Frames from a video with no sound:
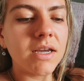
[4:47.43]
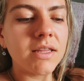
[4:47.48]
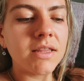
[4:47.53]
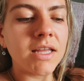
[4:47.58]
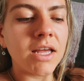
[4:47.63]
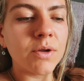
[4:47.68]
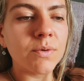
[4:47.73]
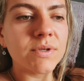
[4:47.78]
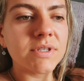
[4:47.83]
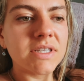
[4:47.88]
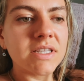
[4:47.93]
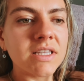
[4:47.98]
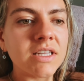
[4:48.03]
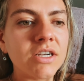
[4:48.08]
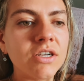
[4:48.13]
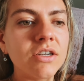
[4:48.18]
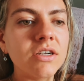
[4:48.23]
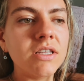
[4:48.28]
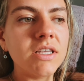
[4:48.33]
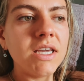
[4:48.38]
that it was
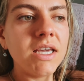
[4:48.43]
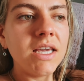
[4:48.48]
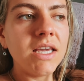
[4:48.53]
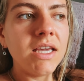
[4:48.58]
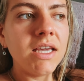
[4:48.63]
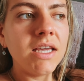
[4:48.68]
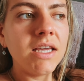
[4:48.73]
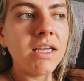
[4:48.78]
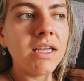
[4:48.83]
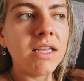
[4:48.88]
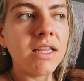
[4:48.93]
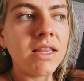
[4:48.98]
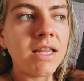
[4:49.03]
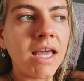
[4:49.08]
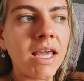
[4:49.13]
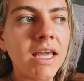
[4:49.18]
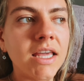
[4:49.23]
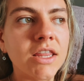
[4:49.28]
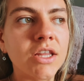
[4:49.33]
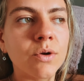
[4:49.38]
literally
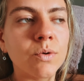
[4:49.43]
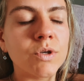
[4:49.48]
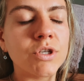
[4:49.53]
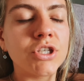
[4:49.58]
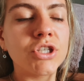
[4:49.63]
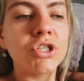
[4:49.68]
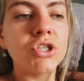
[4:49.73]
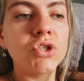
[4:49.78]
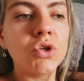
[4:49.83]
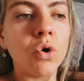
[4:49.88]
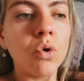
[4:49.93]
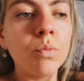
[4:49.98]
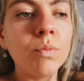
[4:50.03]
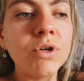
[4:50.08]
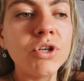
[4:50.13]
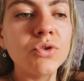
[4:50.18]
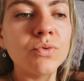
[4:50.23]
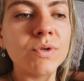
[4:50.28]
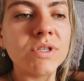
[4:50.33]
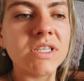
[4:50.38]
like there was so
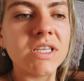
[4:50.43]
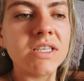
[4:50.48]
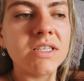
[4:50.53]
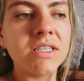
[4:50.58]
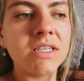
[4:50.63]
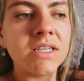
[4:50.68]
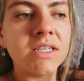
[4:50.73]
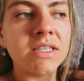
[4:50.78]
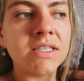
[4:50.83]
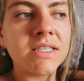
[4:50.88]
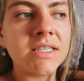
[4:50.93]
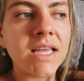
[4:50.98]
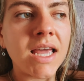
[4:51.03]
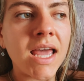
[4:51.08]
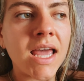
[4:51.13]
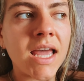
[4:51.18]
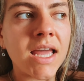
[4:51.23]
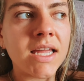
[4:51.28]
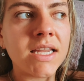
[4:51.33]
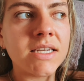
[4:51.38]
much resistance
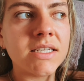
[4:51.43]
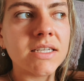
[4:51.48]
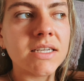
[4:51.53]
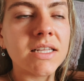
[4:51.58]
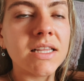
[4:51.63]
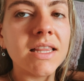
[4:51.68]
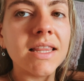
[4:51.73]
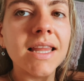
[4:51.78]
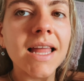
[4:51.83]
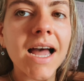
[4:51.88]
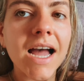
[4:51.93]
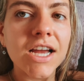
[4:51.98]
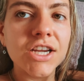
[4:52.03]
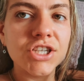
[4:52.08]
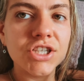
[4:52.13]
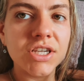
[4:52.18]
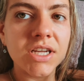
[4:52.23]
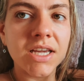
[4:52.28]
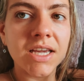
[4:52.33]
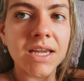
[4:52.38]
and
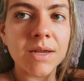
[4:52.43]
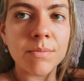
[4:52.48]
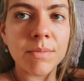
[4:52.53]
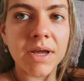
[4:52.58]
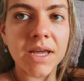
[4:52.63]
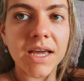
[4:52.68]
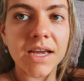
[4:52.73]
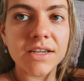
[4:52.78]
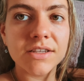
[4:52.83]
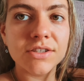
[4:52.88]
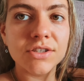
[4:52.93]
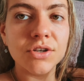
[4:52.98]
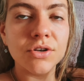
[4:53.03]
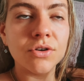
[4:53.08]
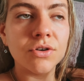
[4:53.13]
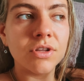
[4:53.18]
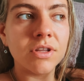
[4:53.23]
clashing in my external